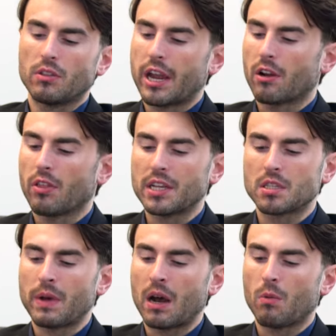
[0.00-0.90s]
care less
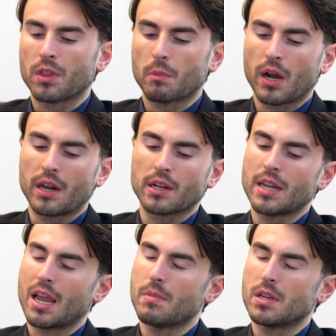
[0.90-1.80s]
about what the product
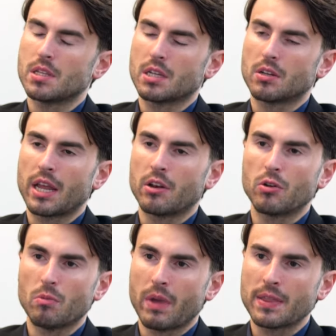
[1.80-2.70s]
name is and
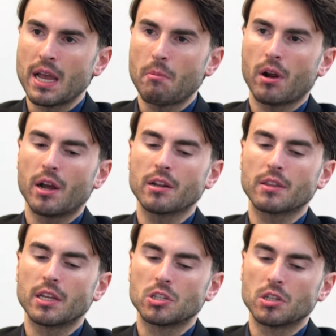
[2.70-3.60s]
who made that
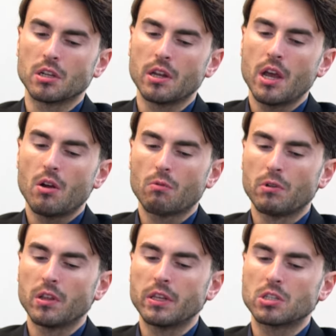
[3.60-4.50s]
product. They should
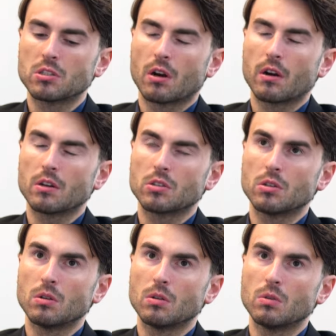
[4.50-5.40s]
really start
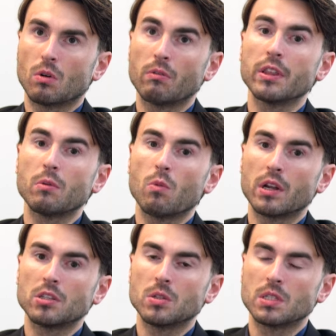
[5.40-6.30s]
to, or really
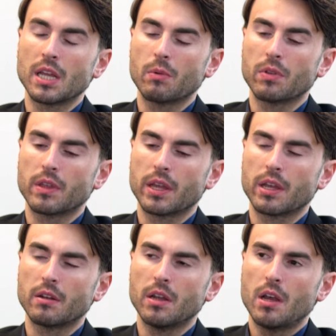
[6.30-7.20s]
want to stay
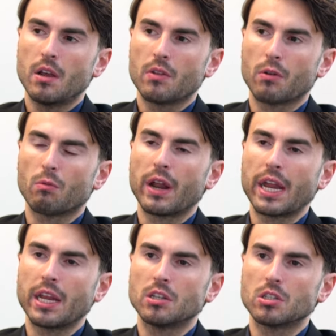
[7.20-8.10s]
within the
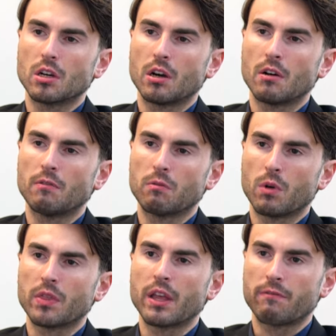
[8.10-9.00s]
range of what they